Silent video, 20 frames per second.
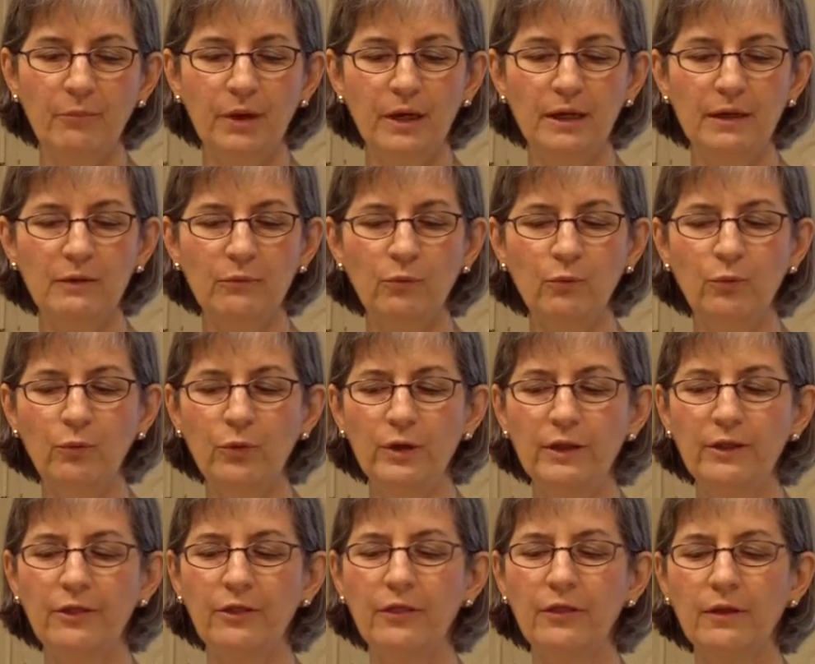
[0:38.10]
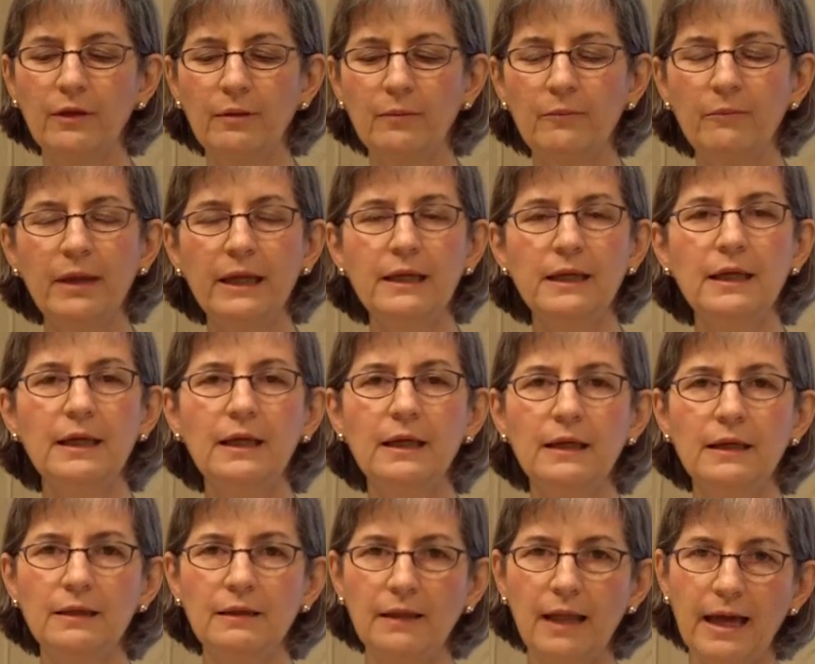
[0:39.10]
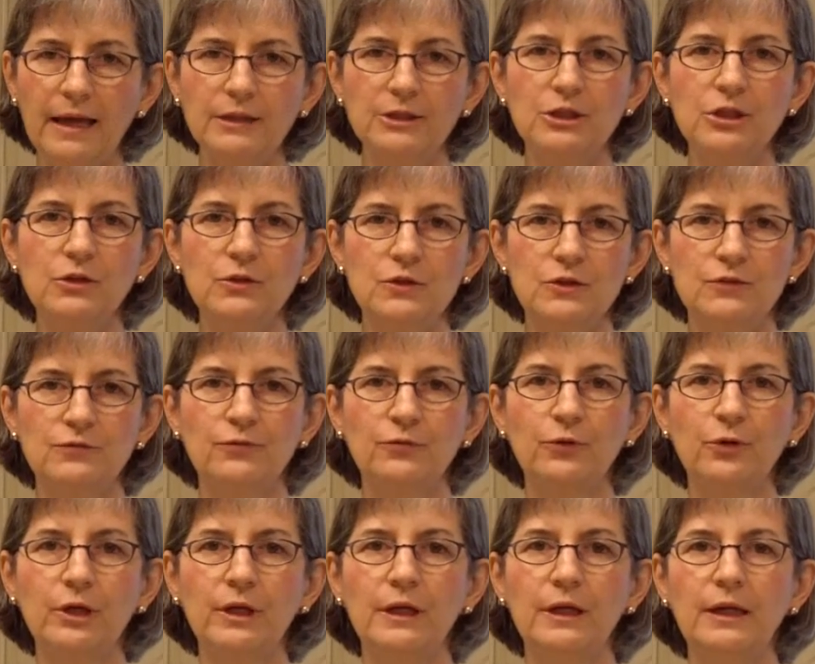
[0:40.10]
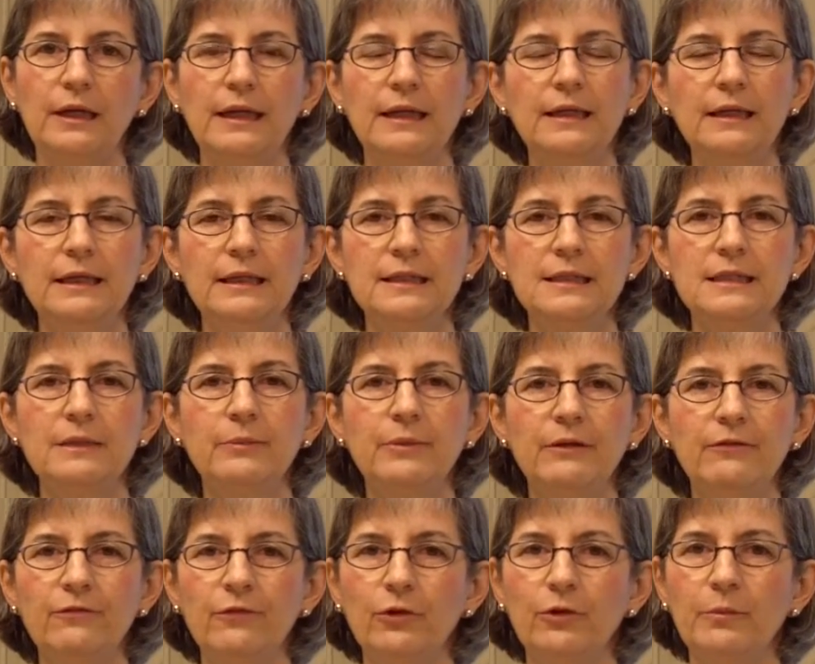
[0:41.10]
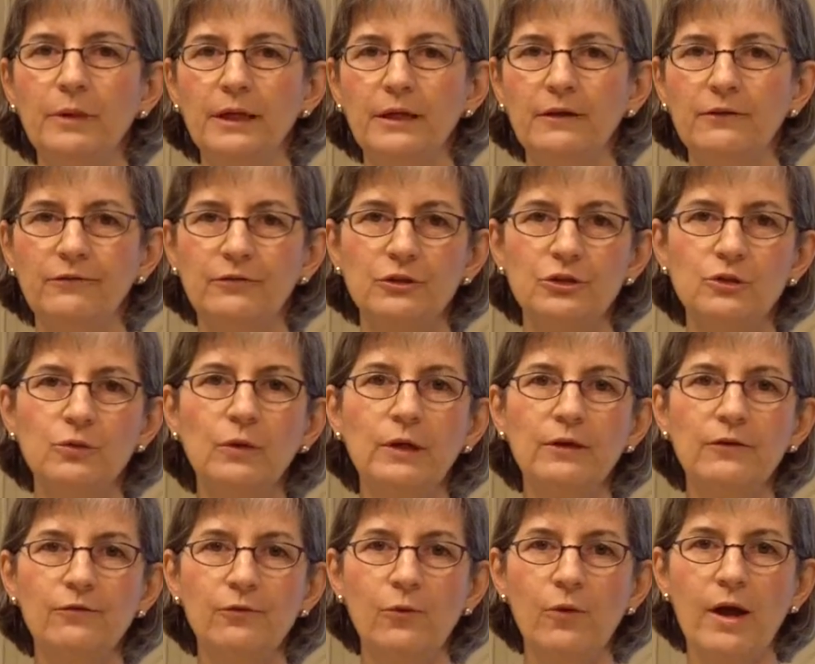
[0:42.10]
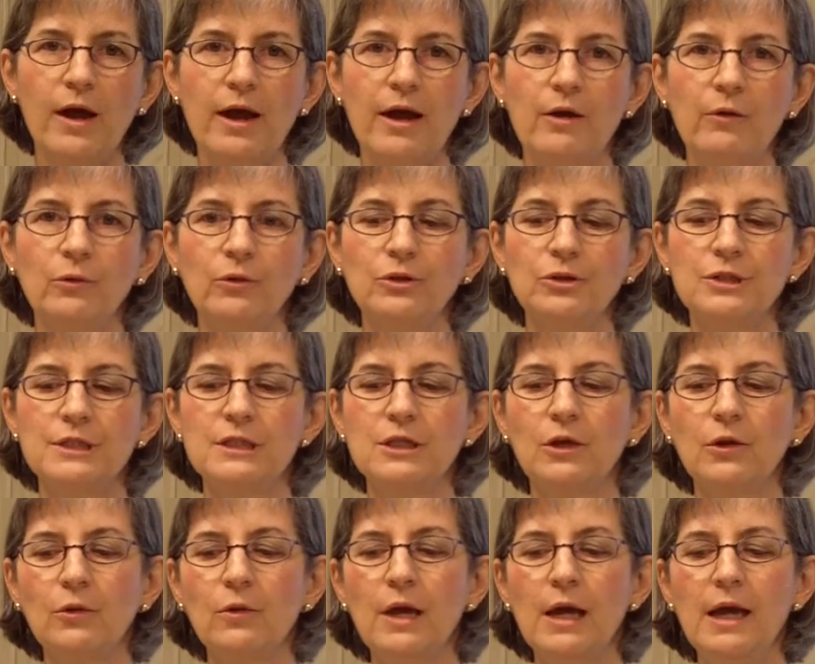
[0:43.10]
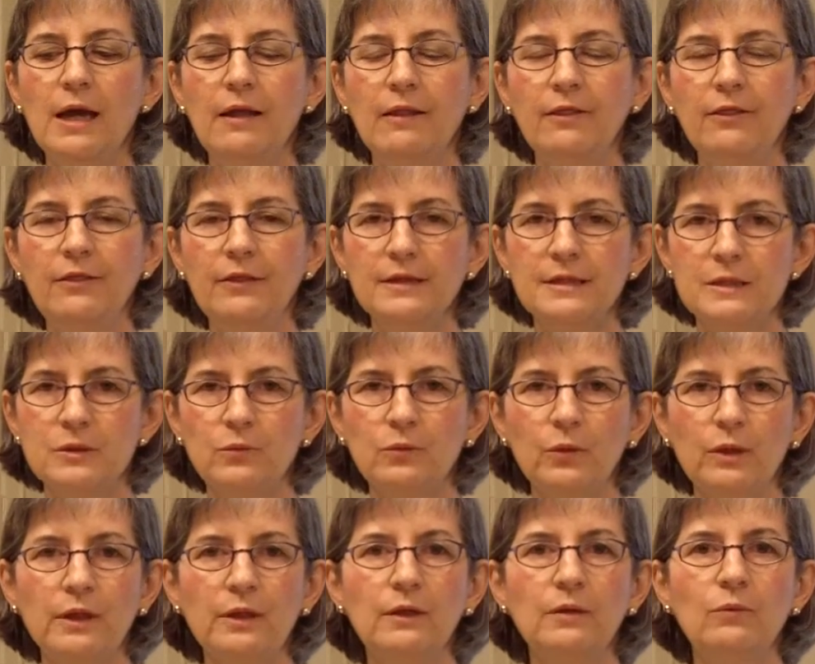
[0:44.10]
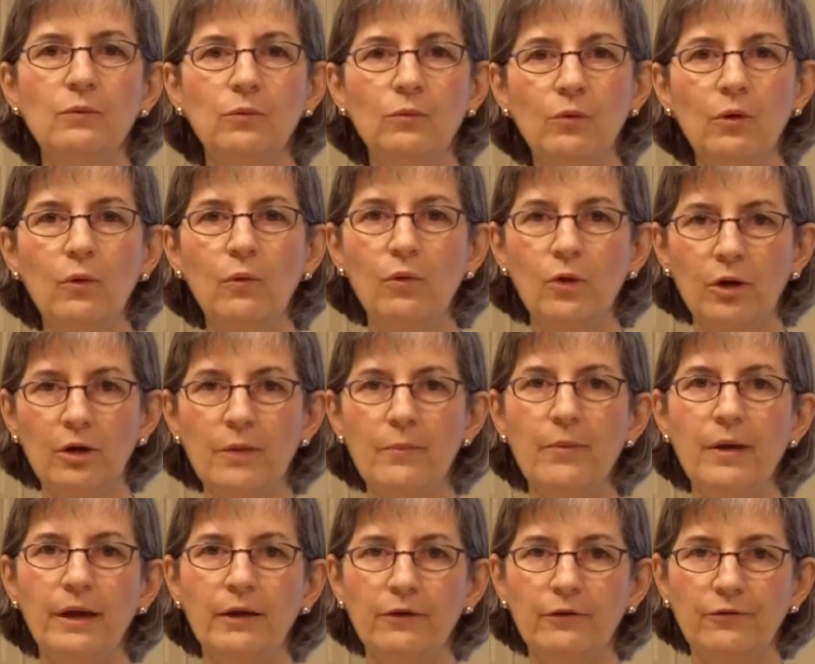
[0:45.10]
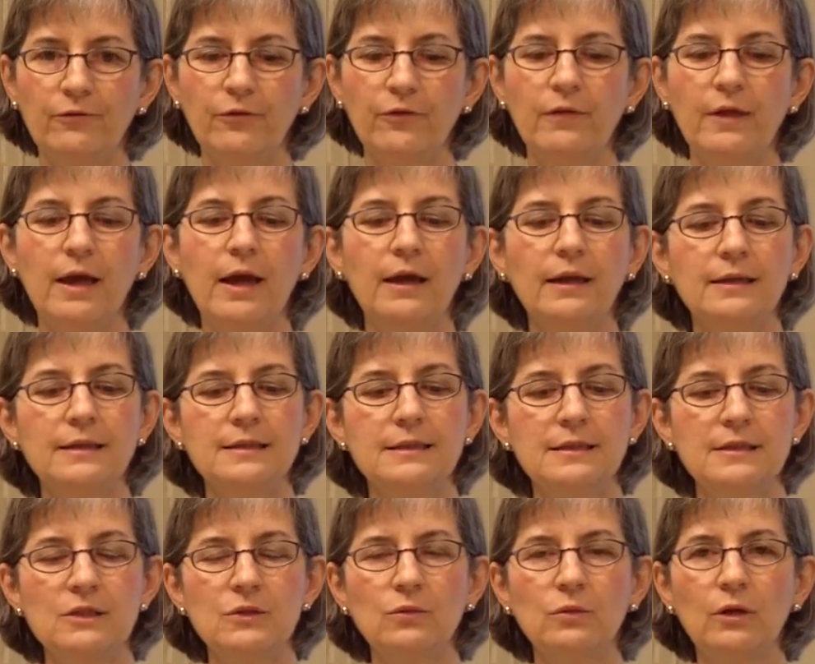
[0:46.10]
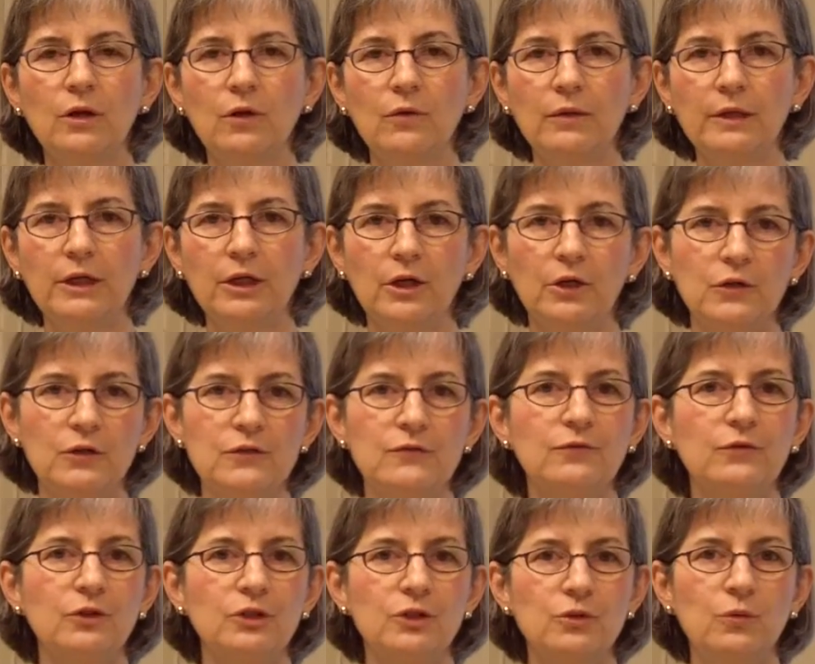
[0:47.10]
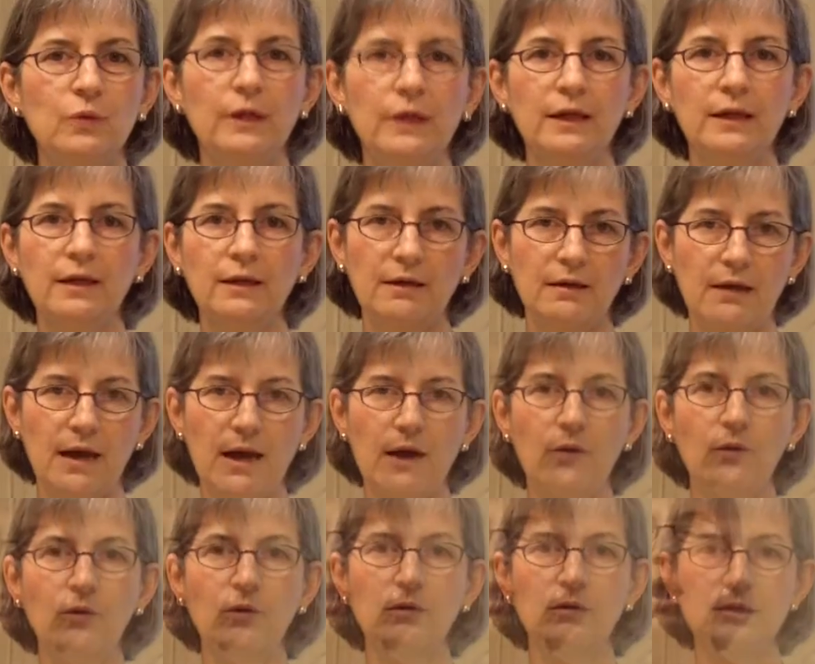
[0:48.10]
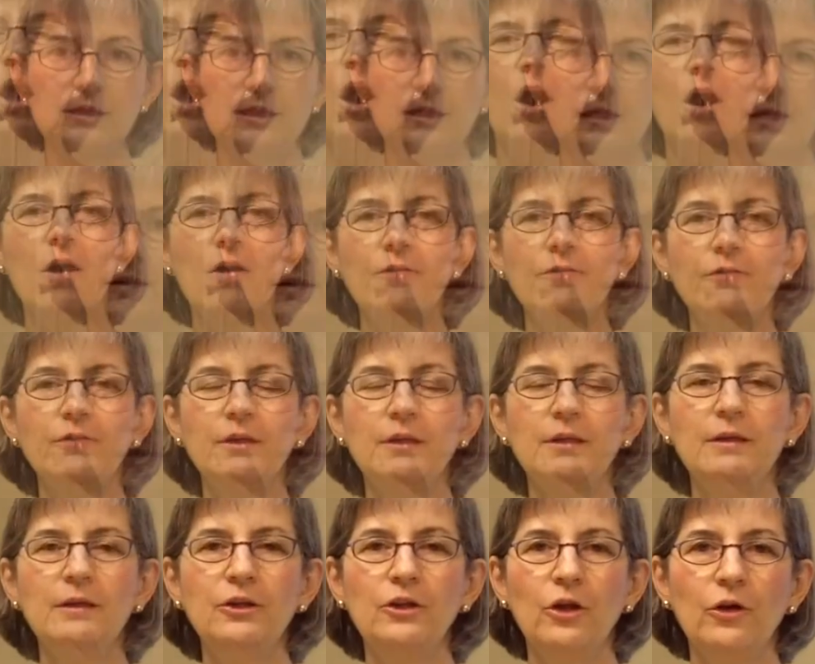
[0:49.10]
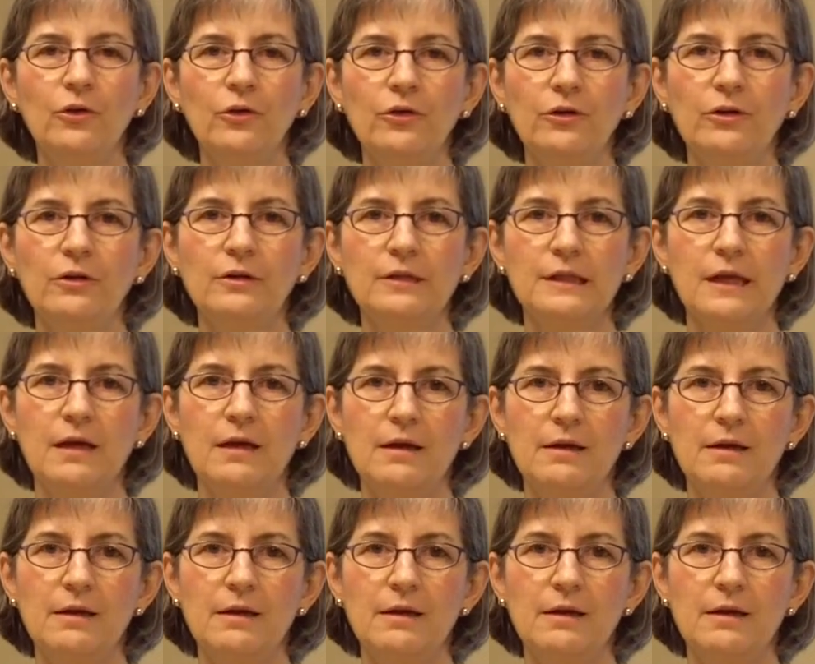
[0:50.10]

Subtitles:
But with making it lactose-free, it needs to be fermented for 24 hours. So this one will work better for that, as this one only goes for 20 hours. Often yogurt